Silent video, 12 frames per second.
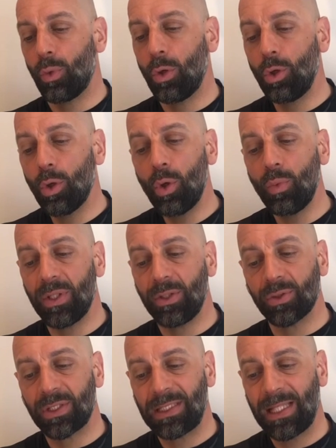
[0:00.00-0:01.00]
lower your
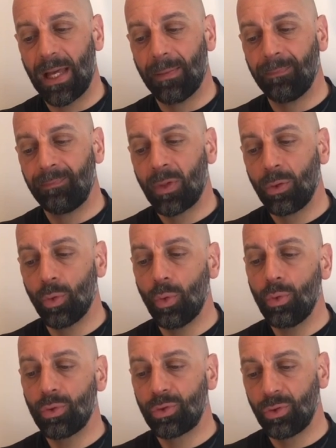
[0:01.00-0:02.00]
stem, you
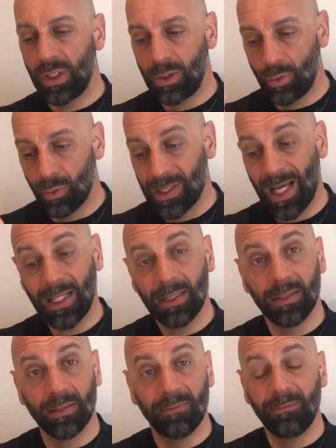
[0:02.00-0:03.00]
also need to
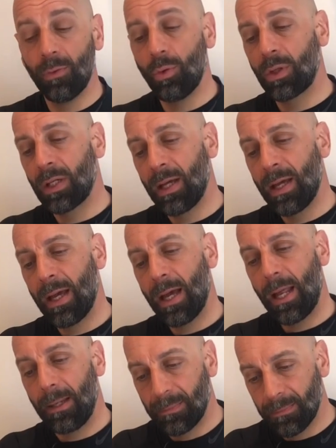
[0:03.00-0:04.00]
cut the fork
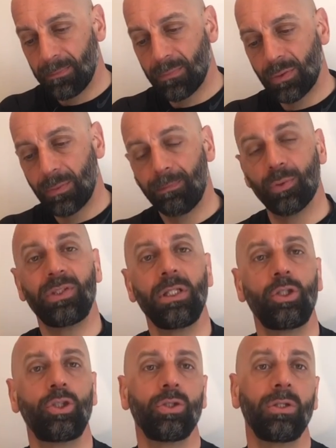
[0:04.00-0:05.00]
and
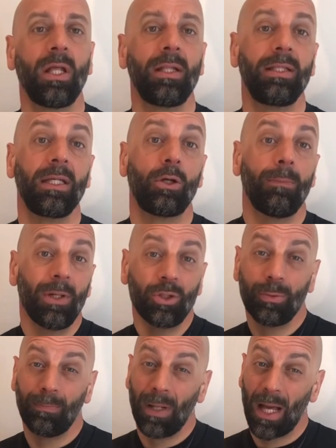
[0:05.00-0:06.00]
position the
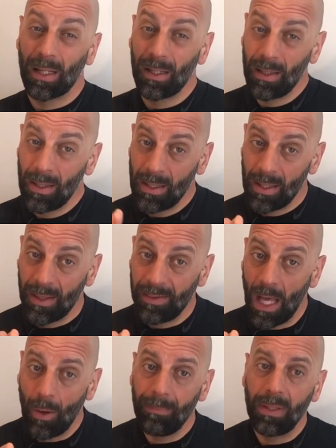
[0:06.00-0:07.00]
compression plug
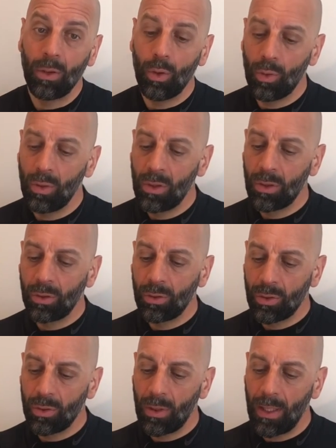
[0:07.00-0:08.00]
down below
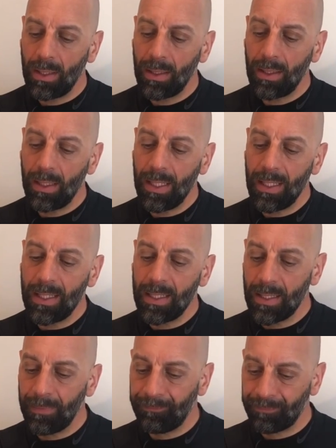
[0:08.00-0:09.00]
in
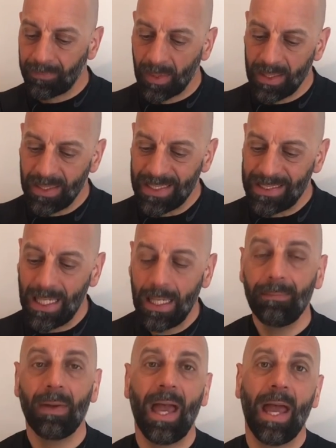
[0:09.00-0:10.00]
the
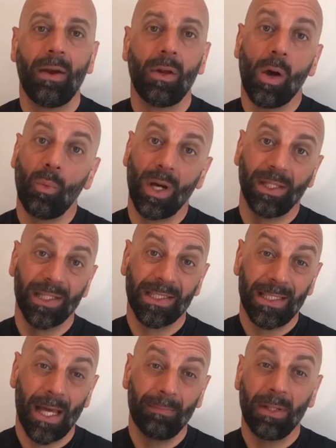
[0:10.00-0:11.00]
same area where the
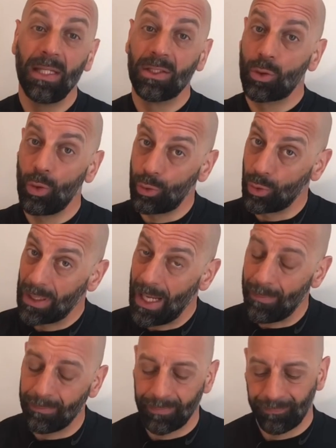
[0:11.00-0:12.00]
stem is going to clamp.